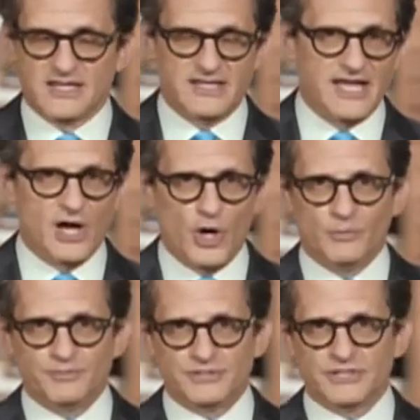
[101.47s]
They
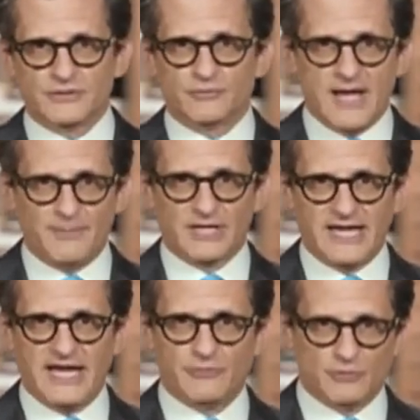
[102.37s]
hoped to
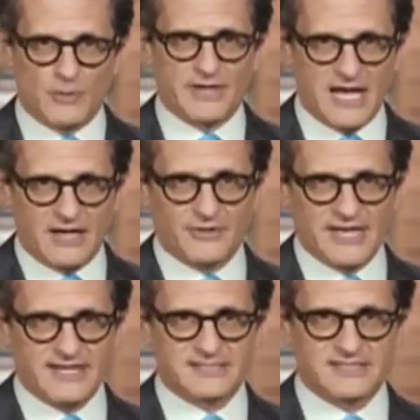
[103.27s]
replicate Roman
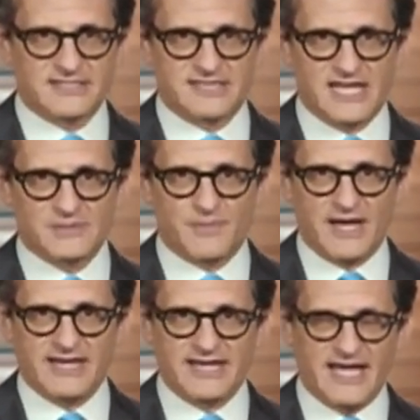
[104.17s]
Holiday's success
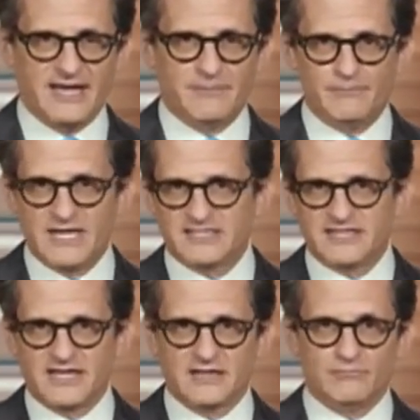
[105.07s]
by again
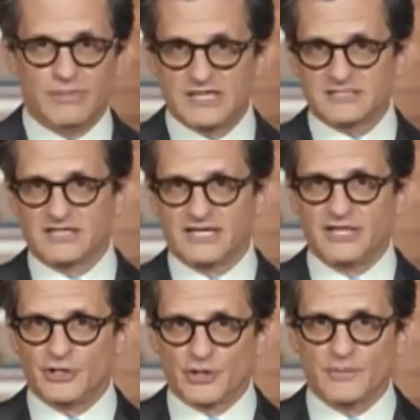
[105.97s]
mixing a
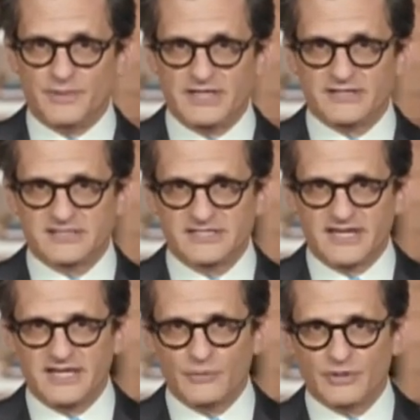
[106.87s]
bustling European
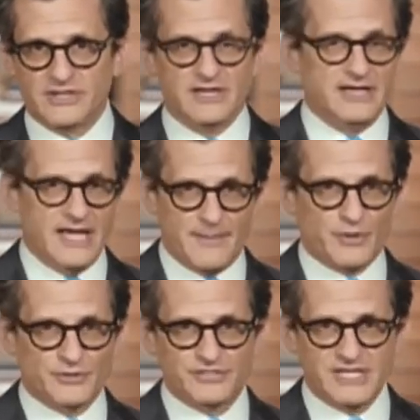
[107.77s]
city with
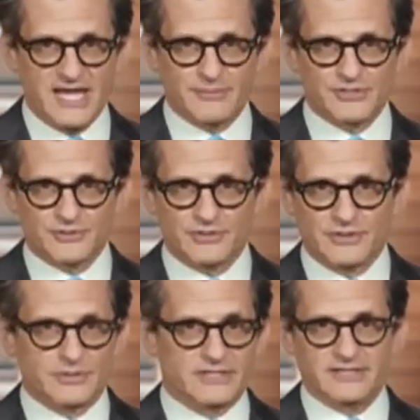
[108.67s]
Hepburn's
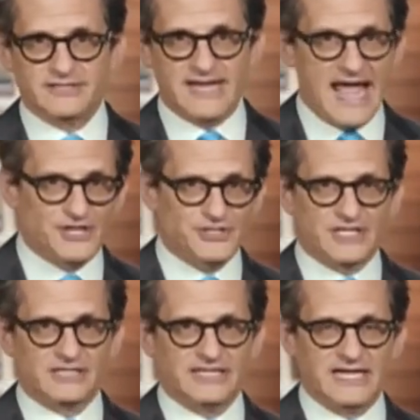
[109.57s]
chemistry with a
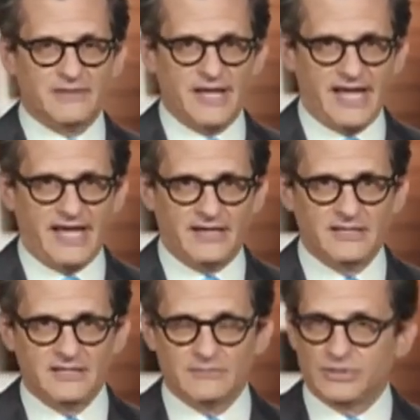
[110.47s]
dashing leading man,
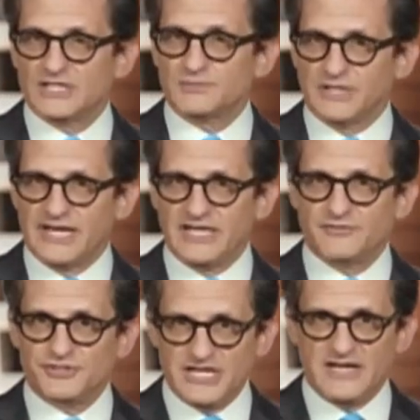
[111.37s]
plus plenty
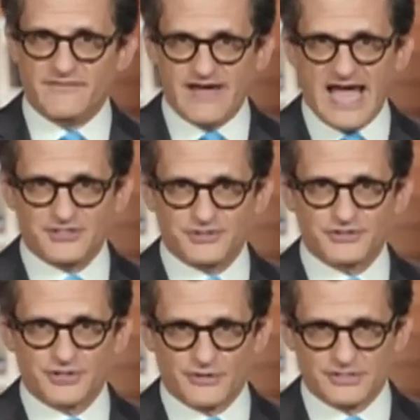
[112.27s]
of chic
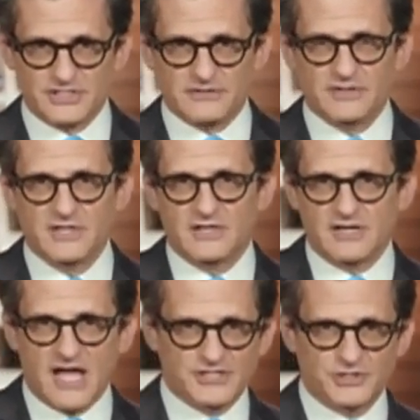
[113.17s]
fashions courtesy of
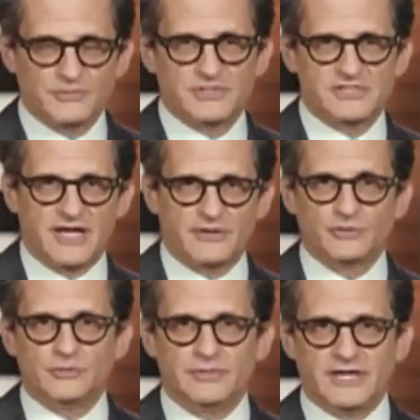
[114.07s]
costume designer
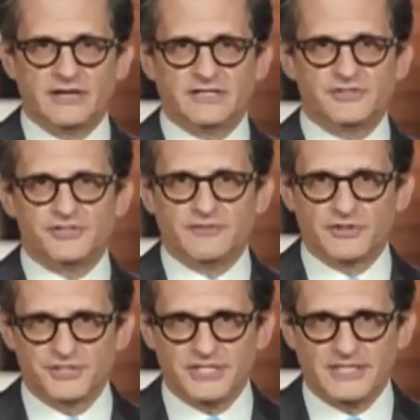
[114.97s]
Hubert de
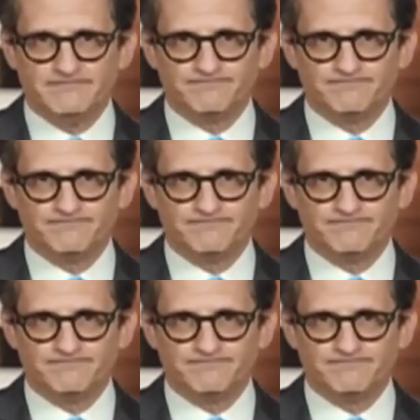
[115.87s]
Givenchy.